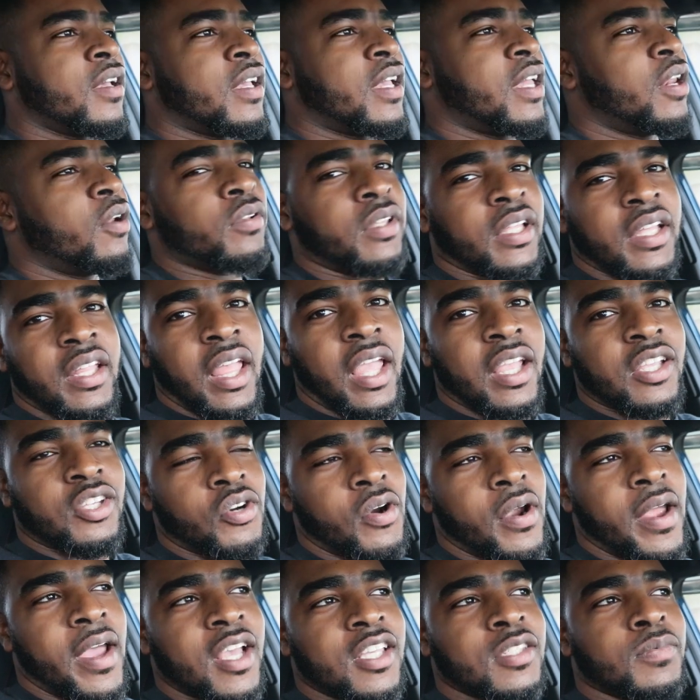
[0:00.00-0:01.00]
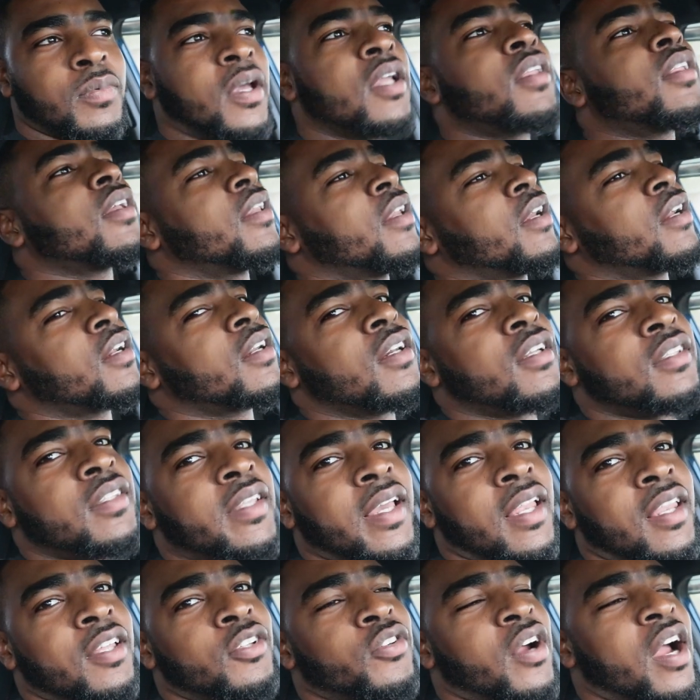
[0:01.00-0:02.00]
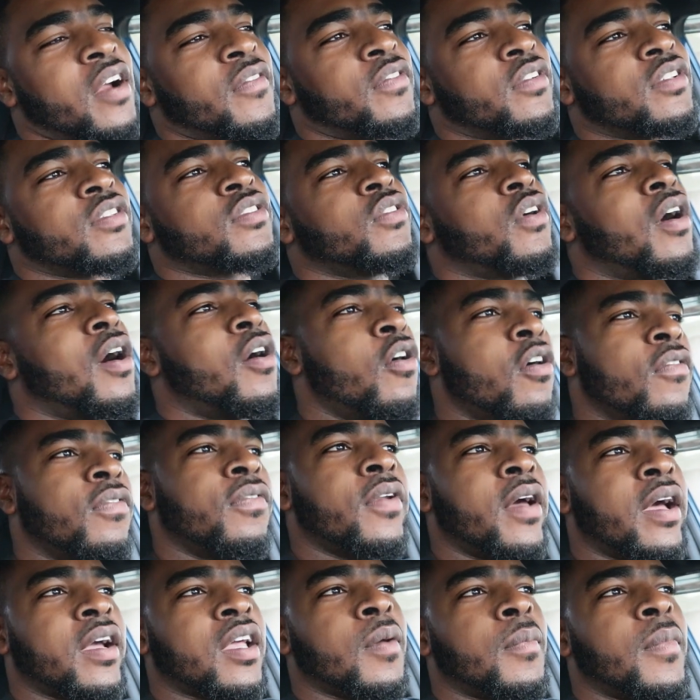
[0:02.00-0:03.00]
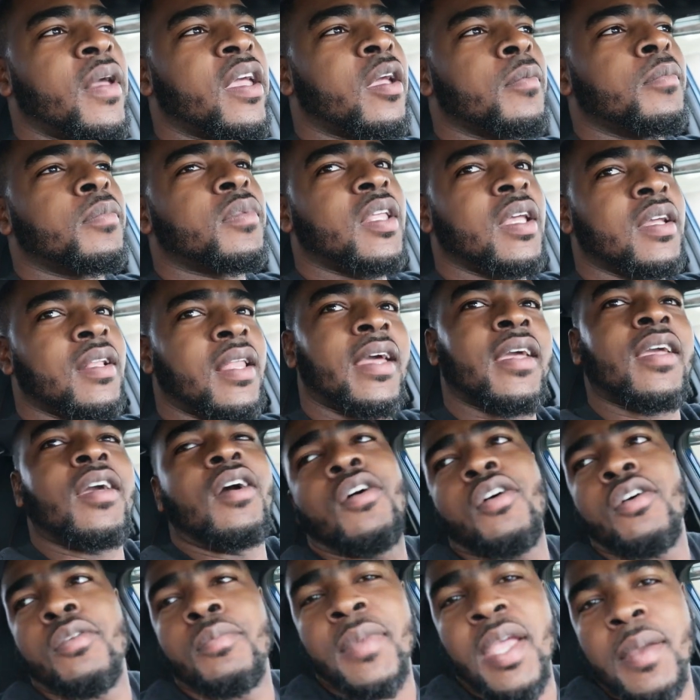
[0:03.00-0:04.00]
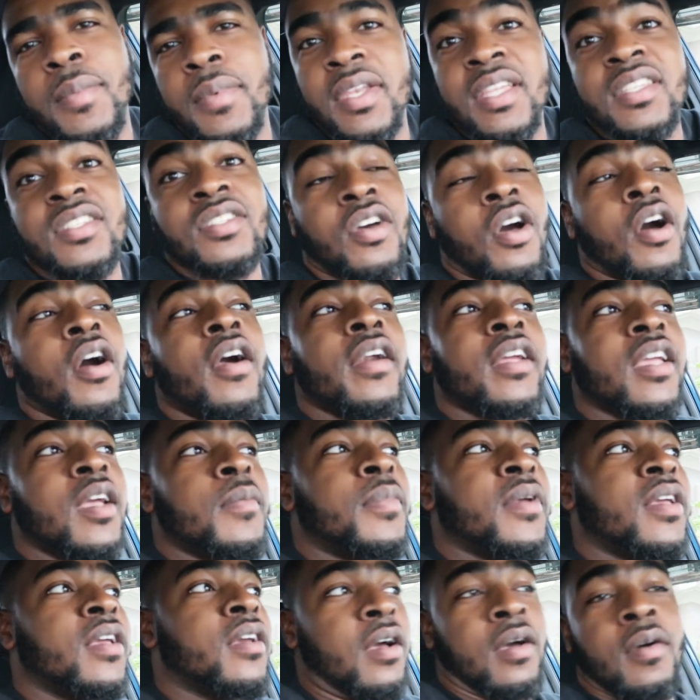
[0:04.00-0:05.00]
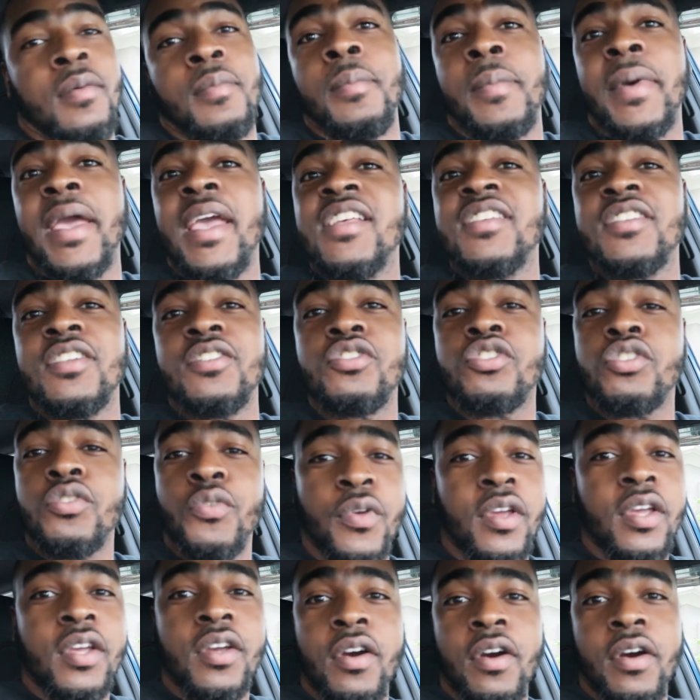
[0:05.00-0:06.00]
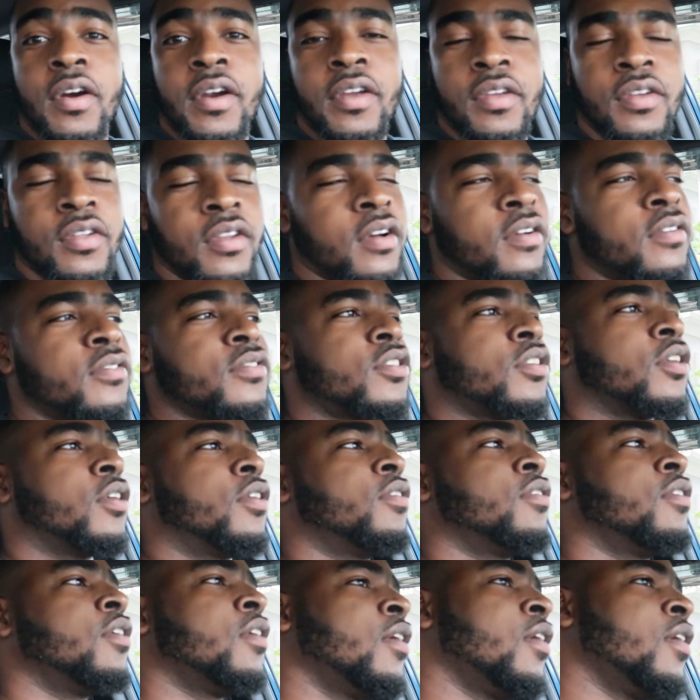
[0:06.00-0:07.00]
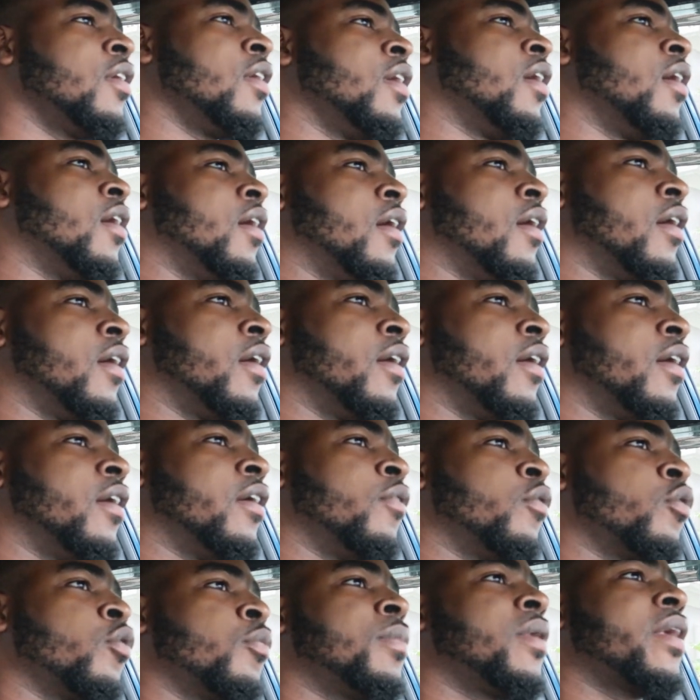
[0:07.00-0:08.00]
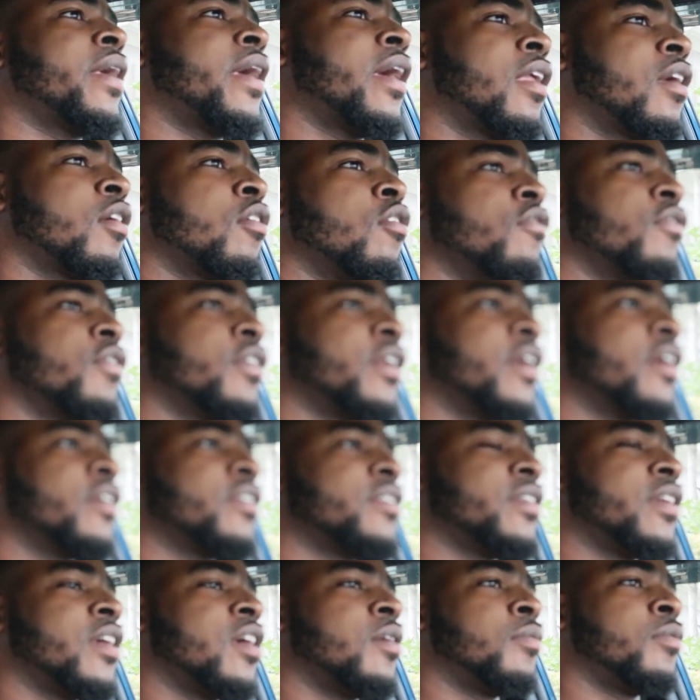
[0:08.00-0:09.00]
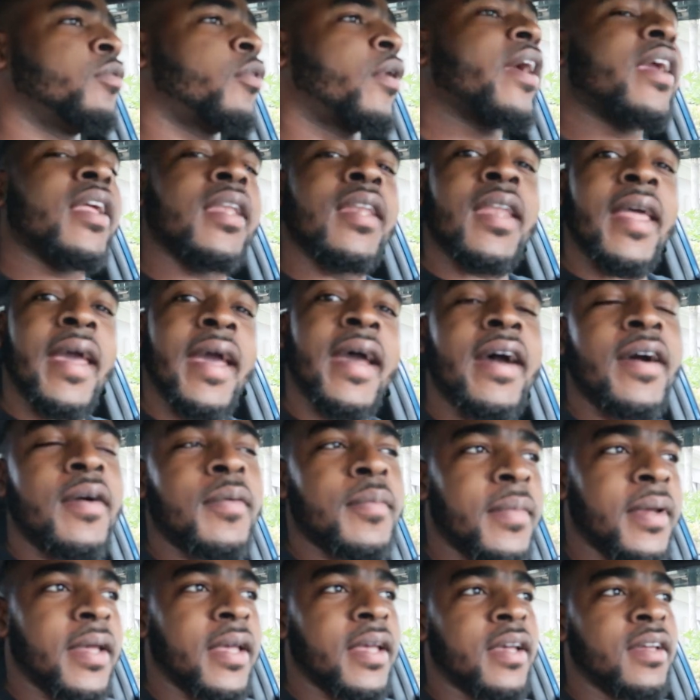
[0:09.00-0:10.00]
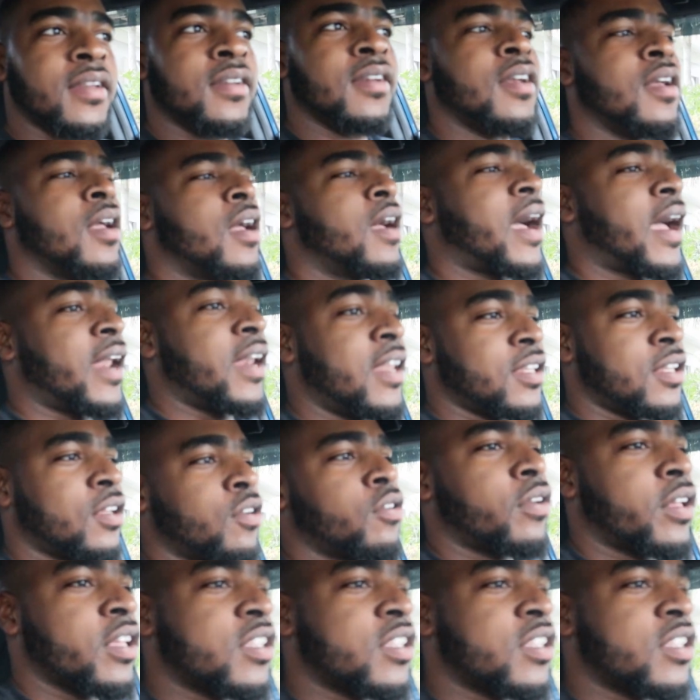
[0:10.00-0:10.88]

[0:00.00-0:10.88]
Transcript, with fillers: he don't think they trash but he think they're good daily drivers so hopefully i can make him think like oh maybe this car could be an amazing street car you know so uh we'll be heading over there to him right now man i need to go